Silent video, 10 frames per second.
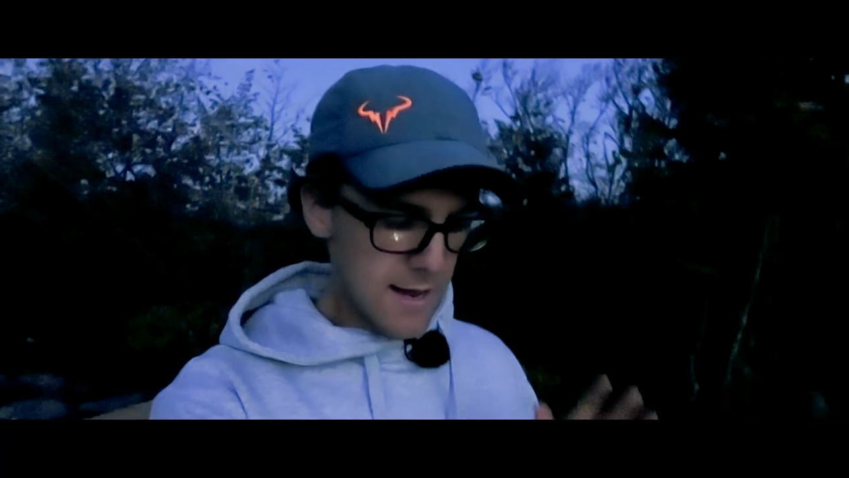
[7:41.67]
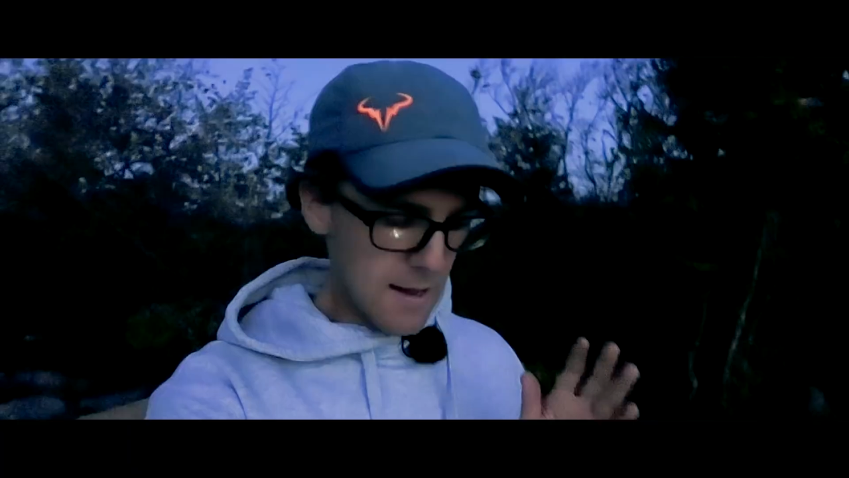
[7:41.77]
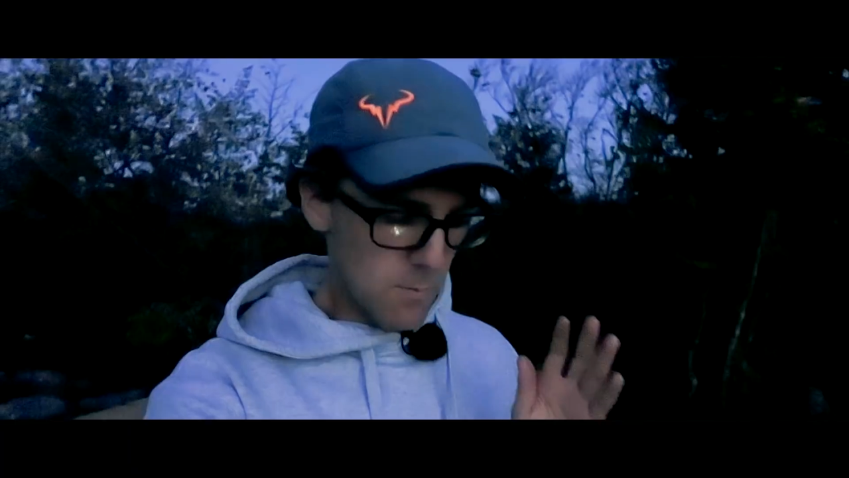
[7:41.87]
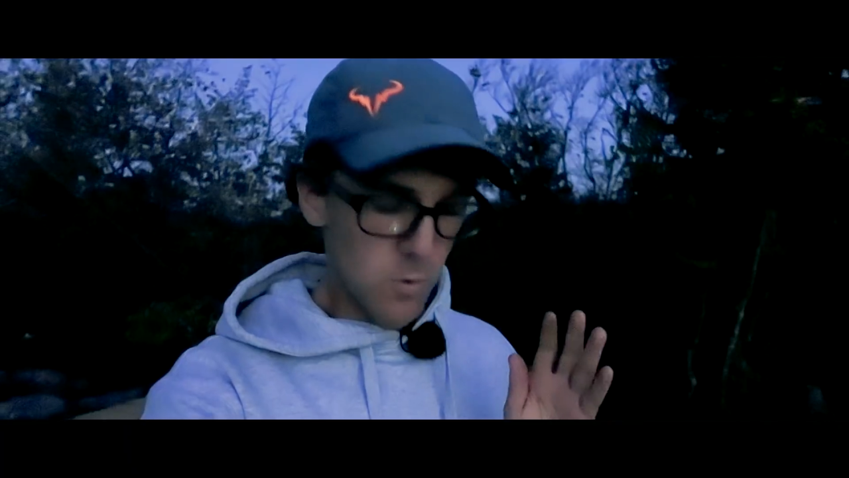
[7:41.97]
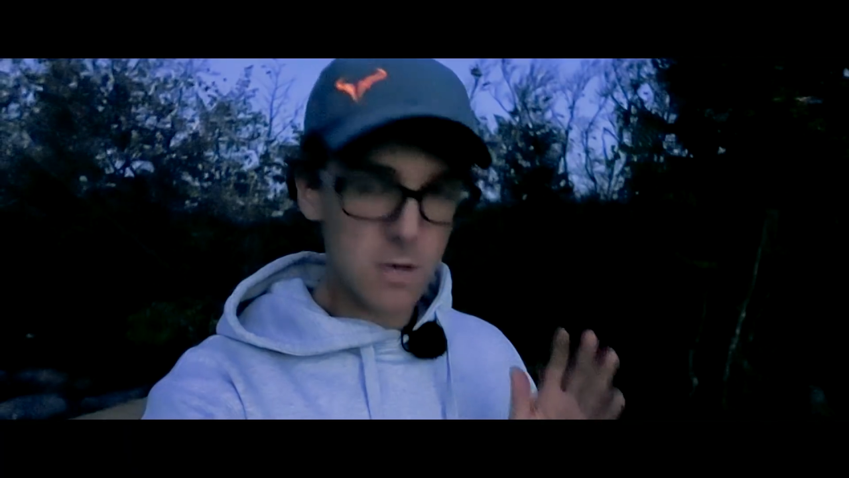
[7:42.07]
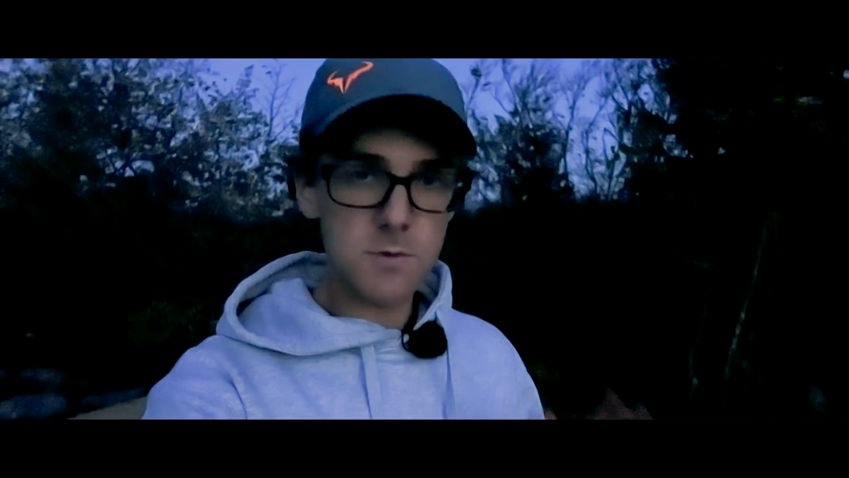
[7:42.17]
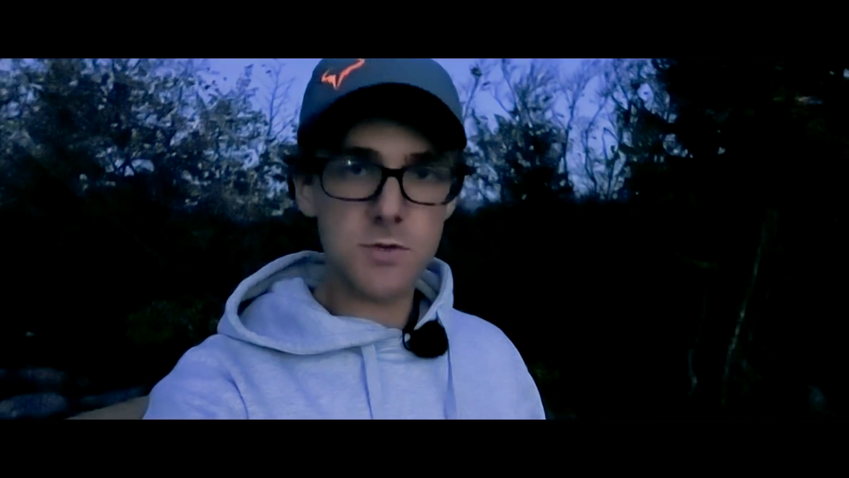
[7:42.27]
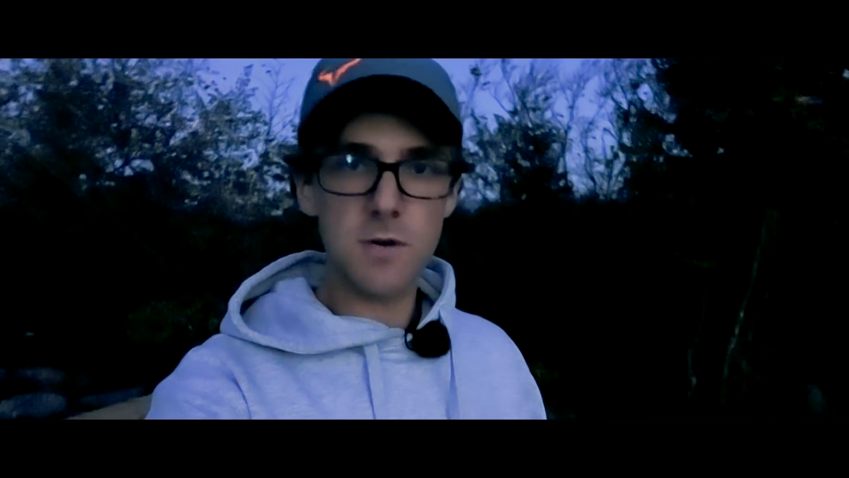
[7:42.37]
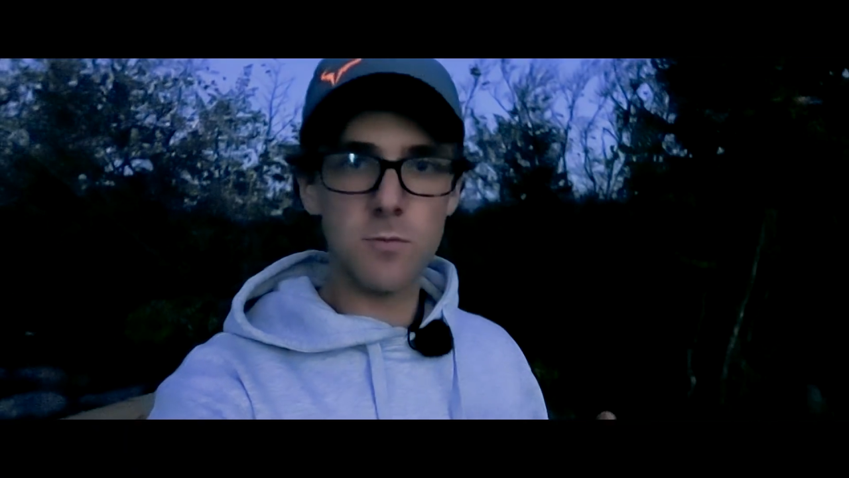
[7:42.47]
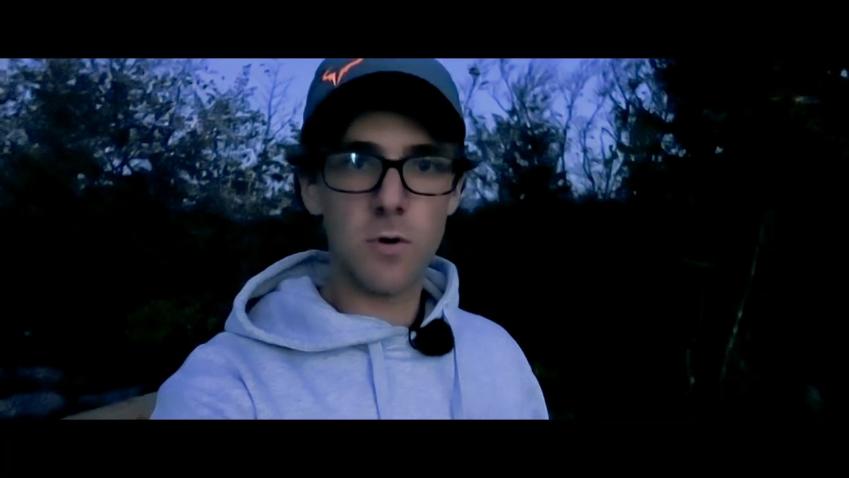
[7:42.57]
And what I'm
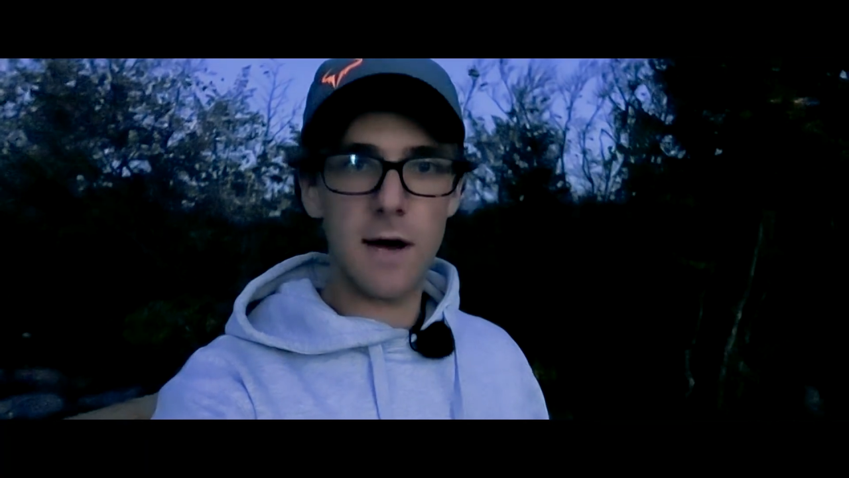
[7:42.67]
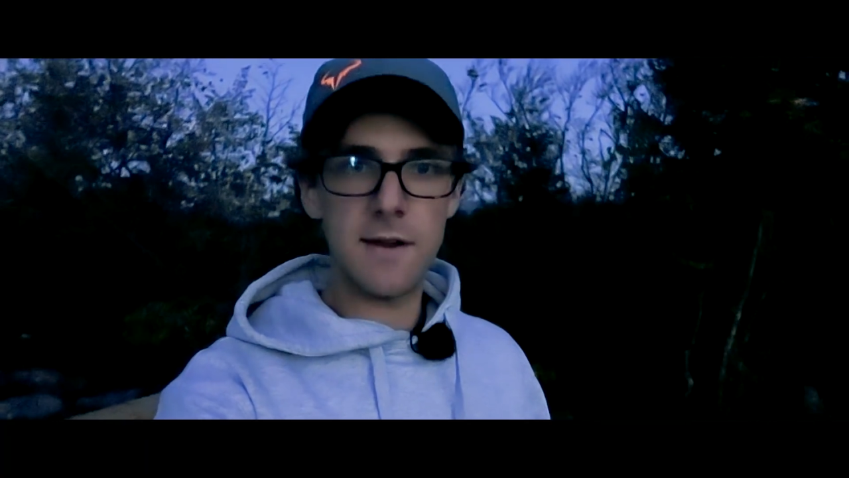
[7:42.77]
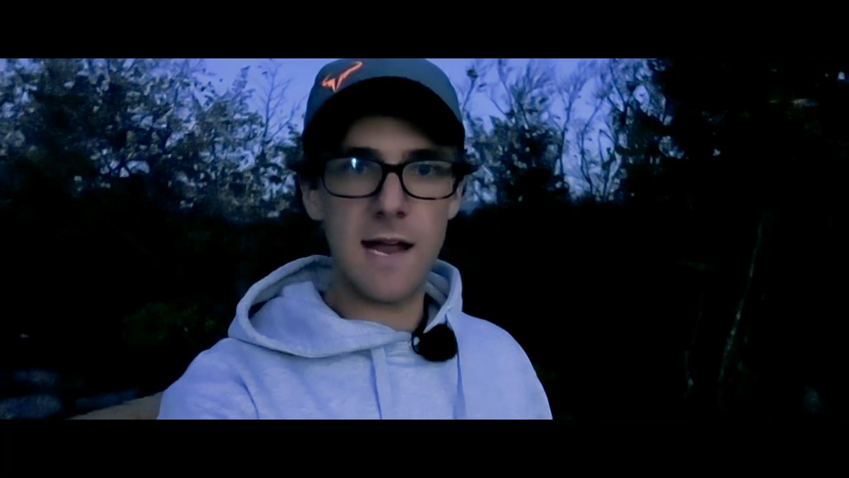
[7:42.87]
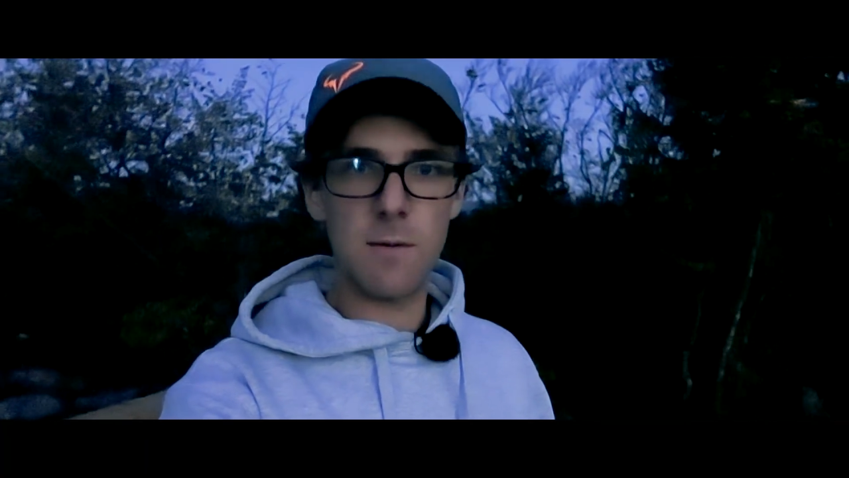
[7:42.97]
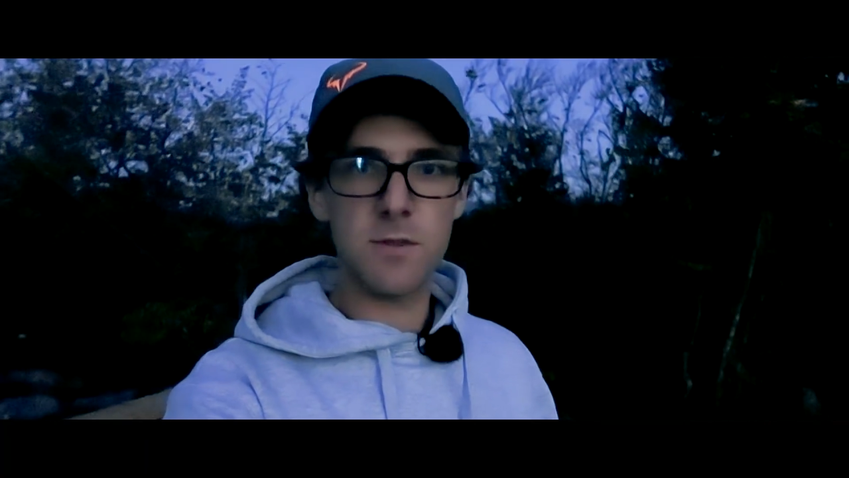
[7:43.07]
doing right now